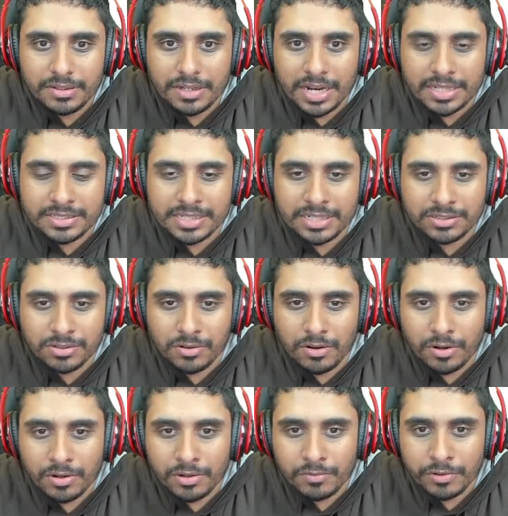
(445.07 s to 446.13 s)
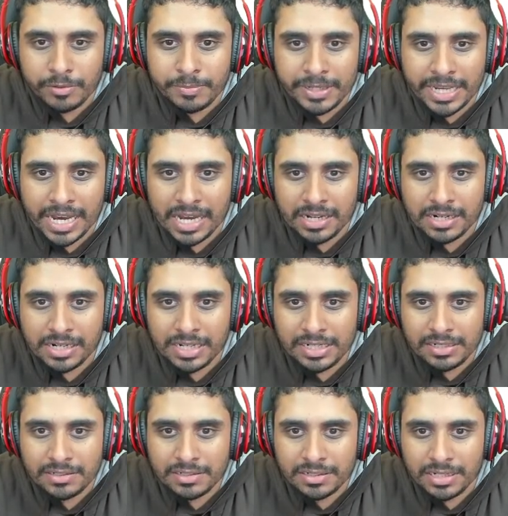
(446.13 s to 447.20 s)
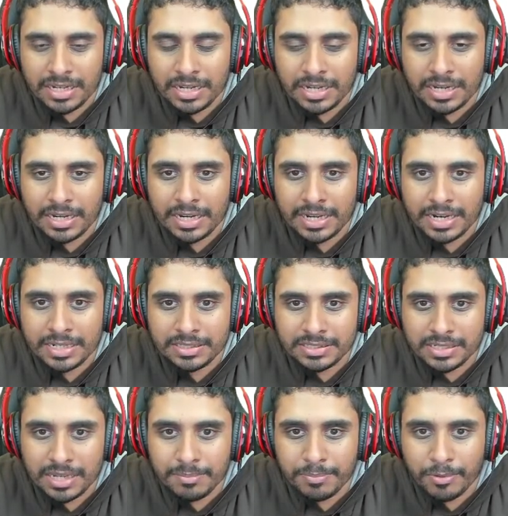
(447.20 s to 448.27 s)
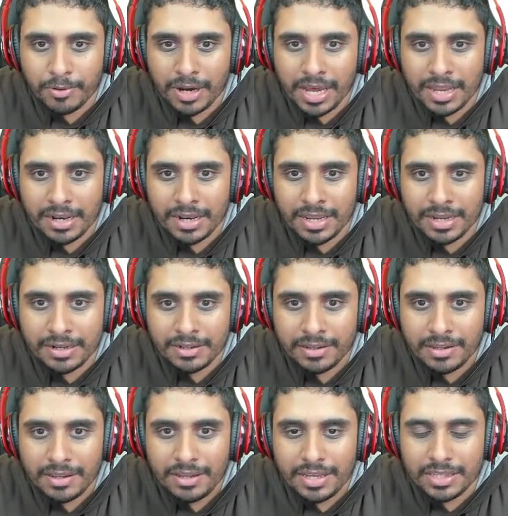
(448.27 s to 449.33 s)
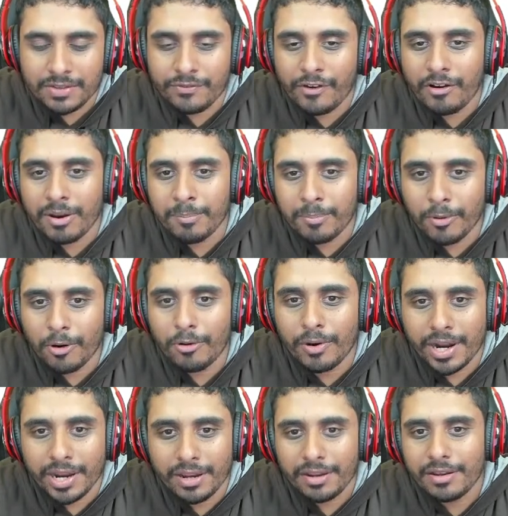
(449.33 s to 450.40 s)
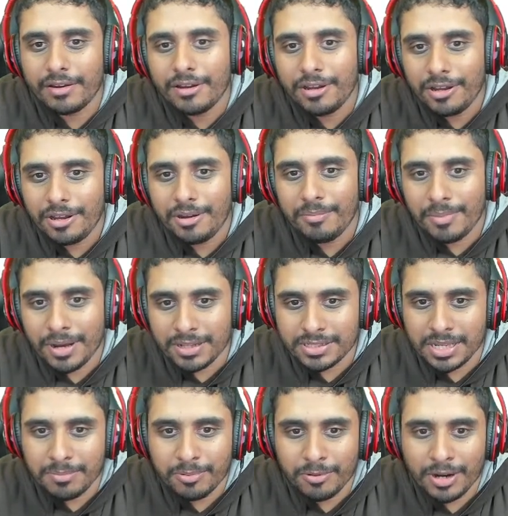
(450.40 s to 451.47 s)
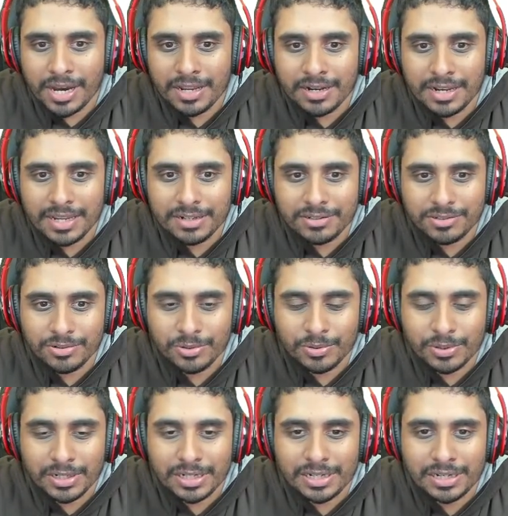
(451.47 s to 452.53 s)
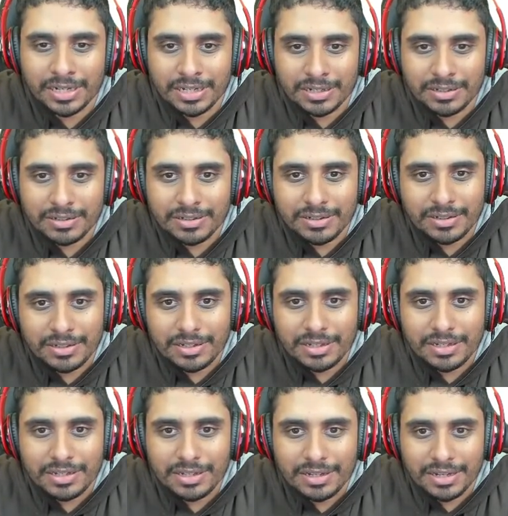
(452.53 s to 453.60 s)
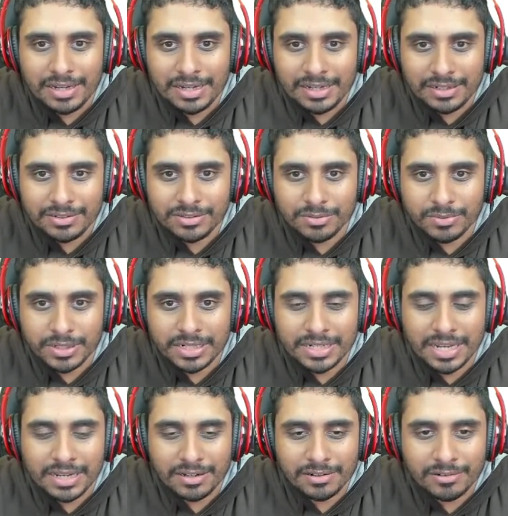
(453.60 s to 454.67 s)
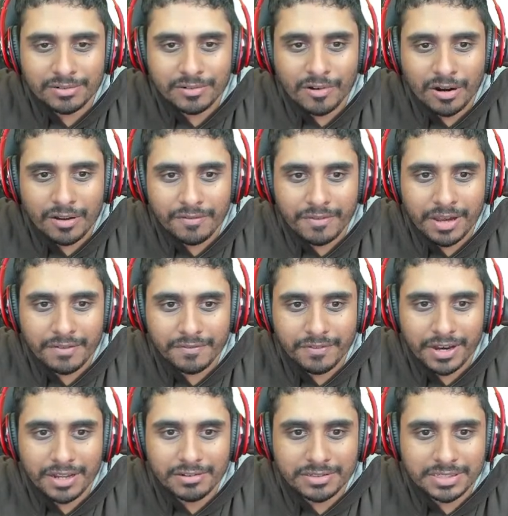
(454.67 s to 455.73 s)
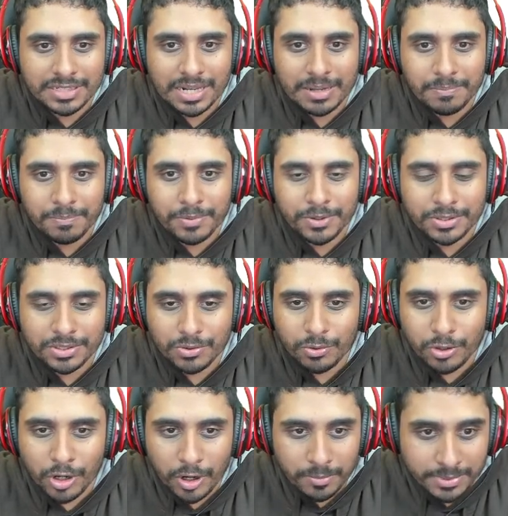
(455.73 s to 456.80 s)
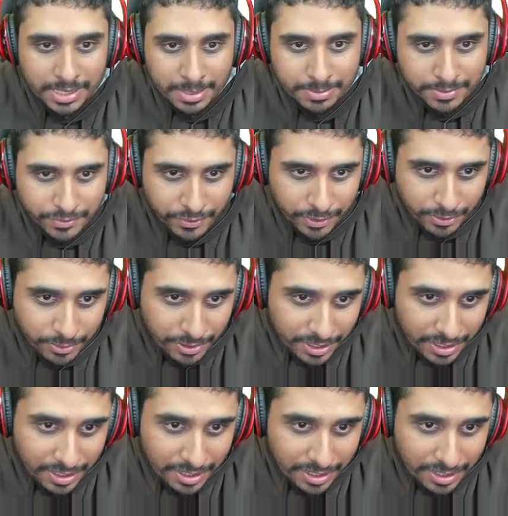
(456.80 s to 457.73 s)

I'd say Geelong would beat Adelaide, and I'd say Port Adelaide. It's very boring, but I'd say Port Adelaide to win that qualifying final. So that puts all home teams through.